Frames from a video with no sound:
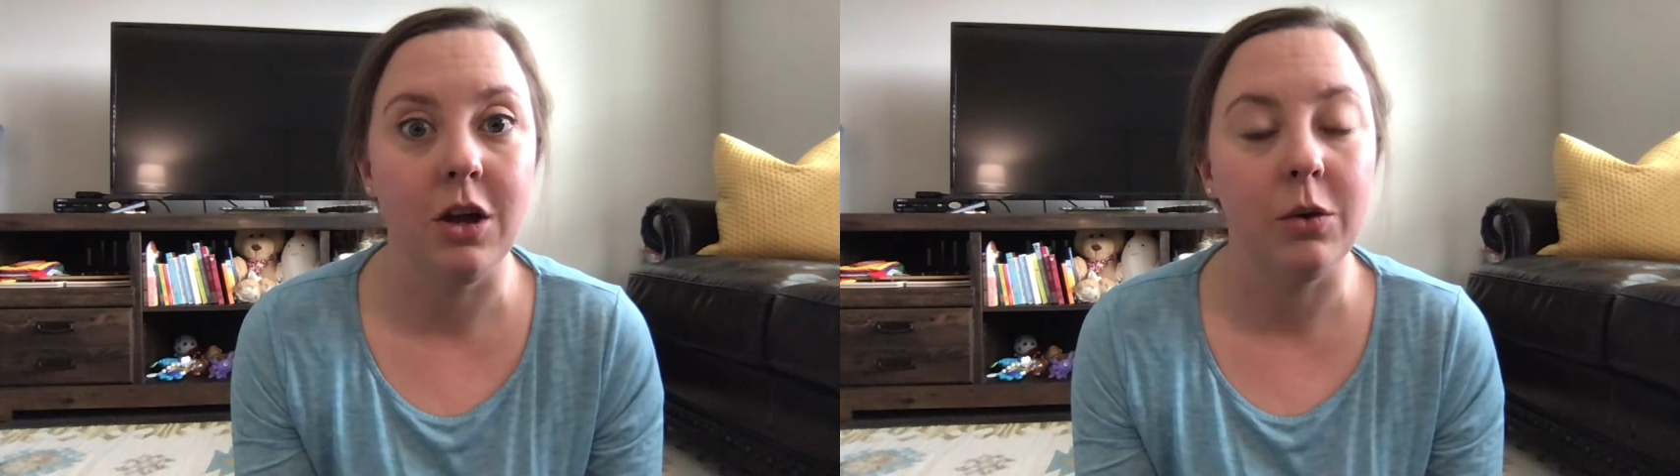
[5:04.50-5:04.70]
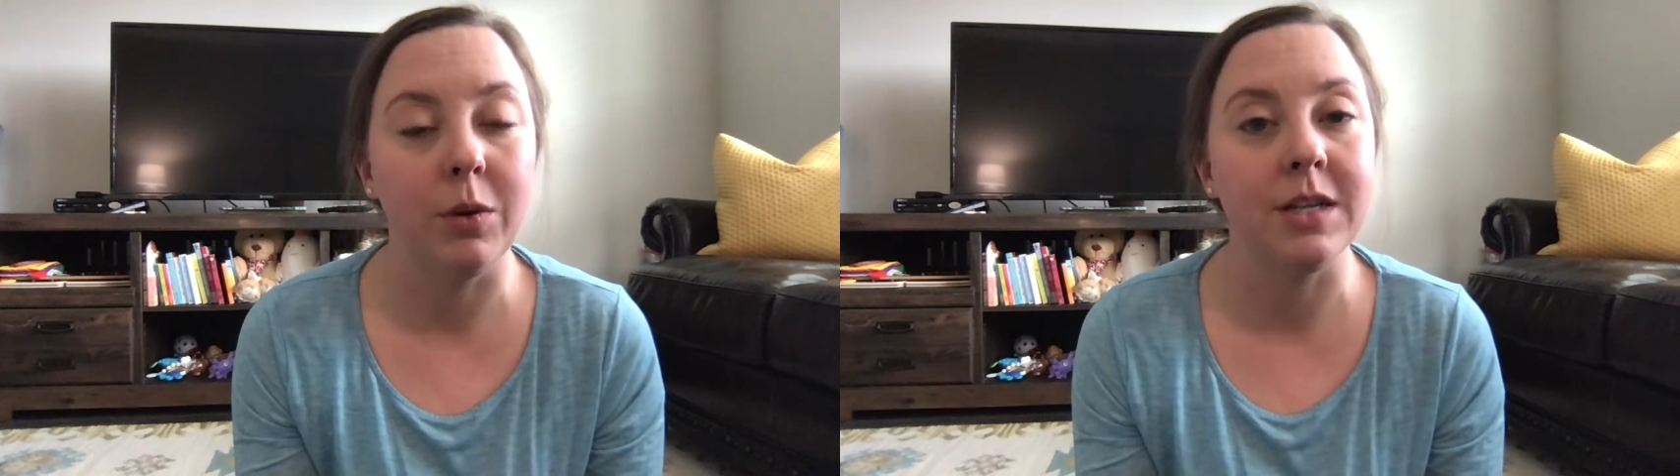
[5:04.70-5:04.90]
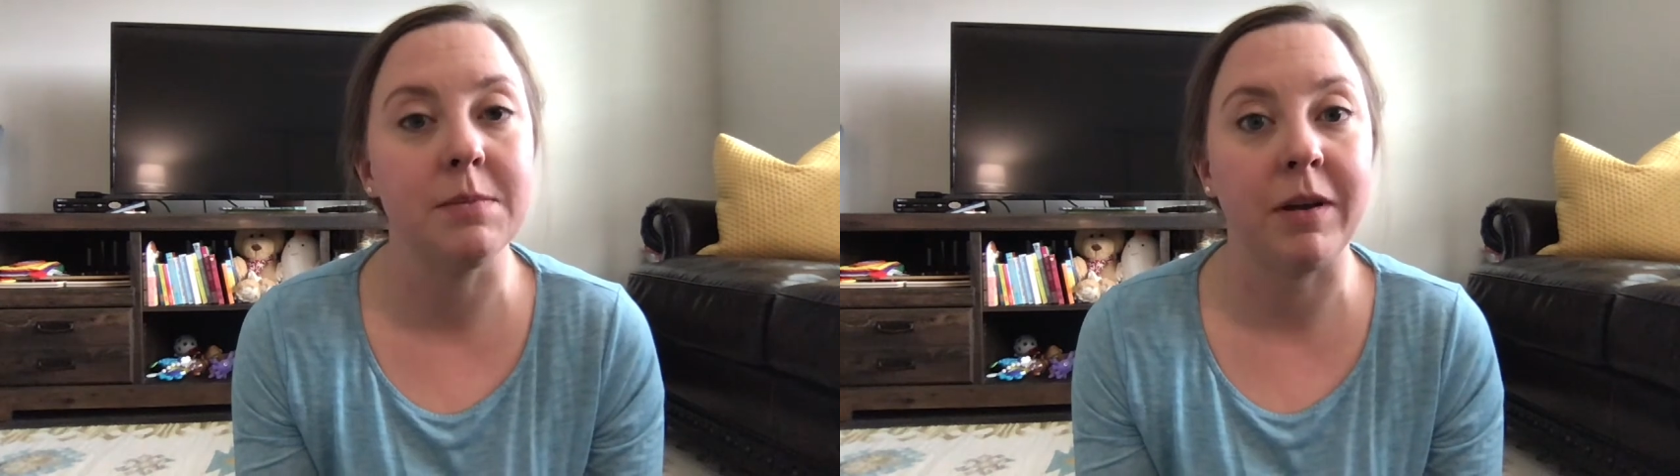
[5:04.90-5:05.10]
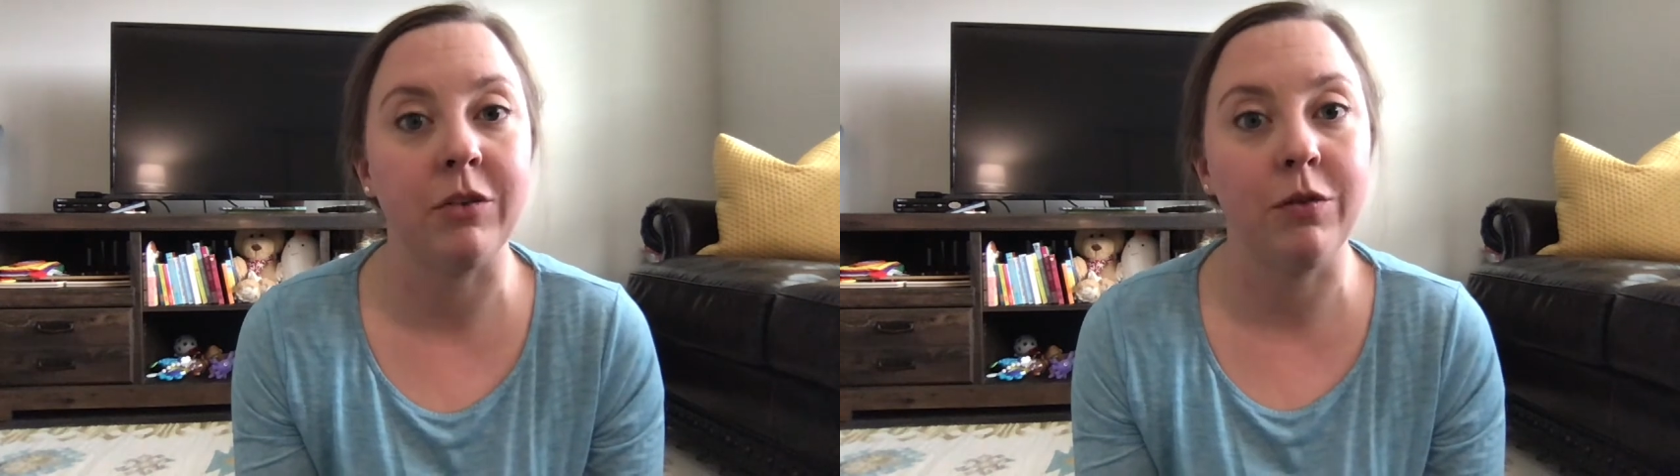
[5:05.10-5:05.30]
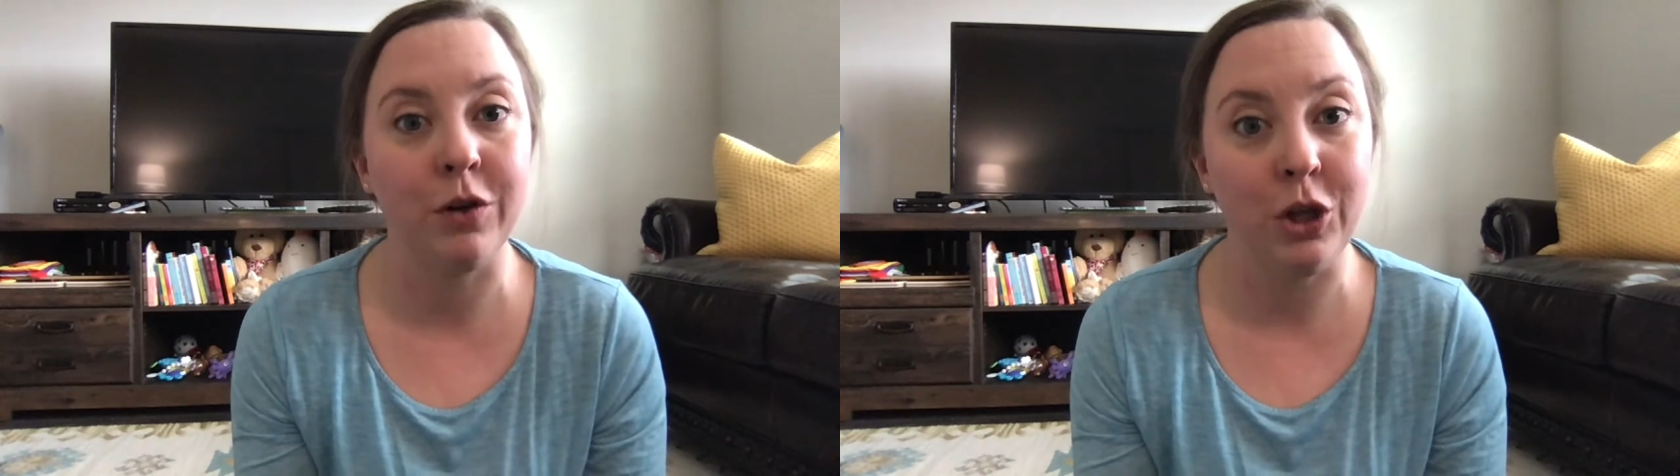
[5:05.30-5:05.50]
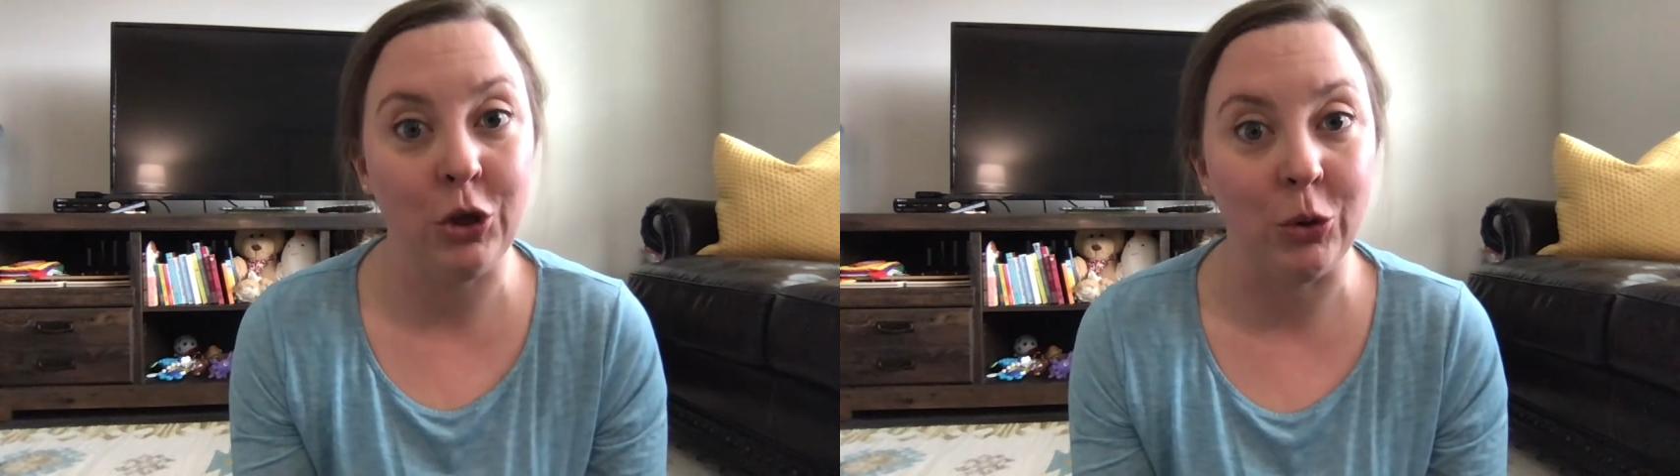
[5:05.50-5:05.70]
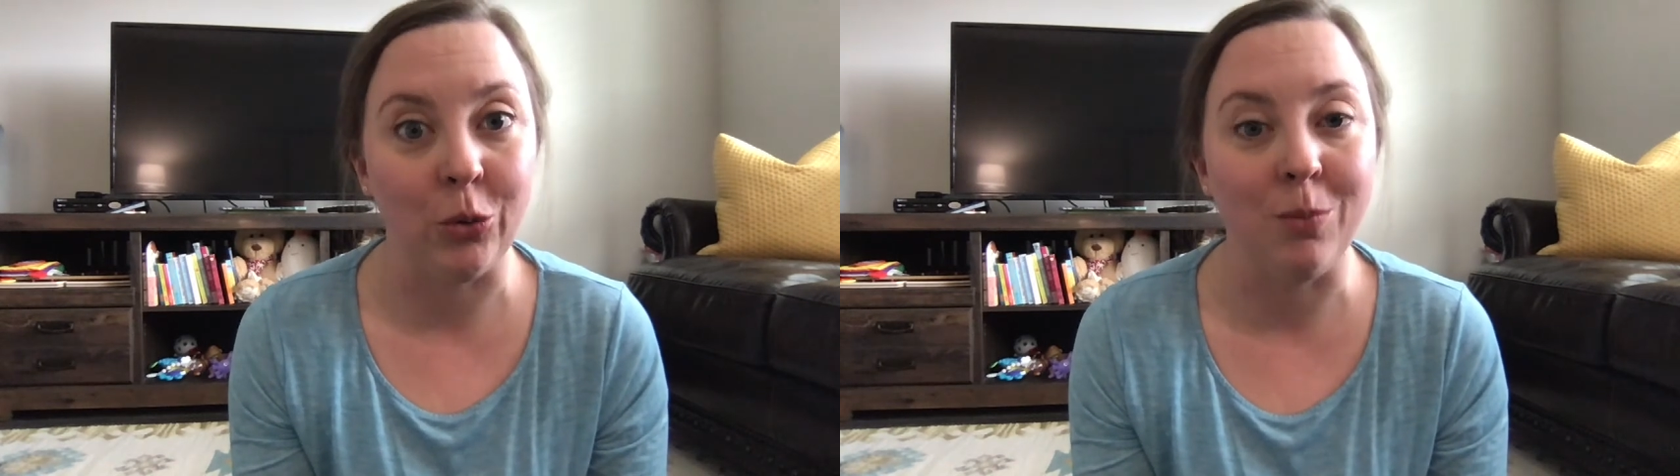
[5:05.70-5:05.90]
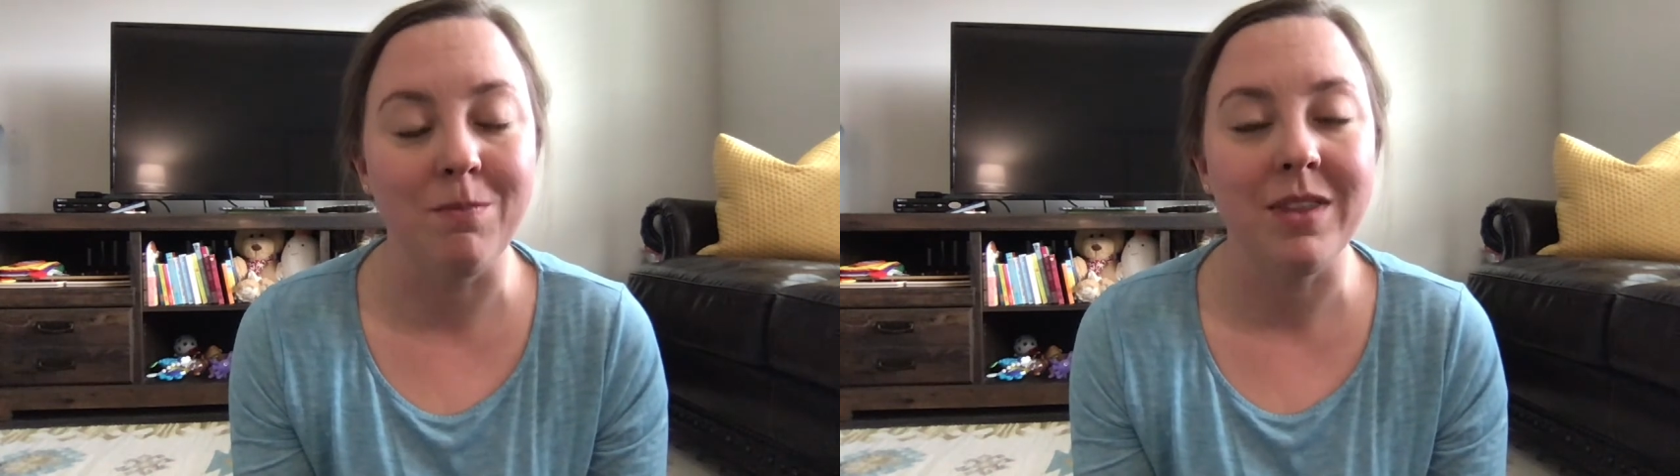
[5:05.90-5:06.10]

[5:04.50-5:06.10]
What is best for you?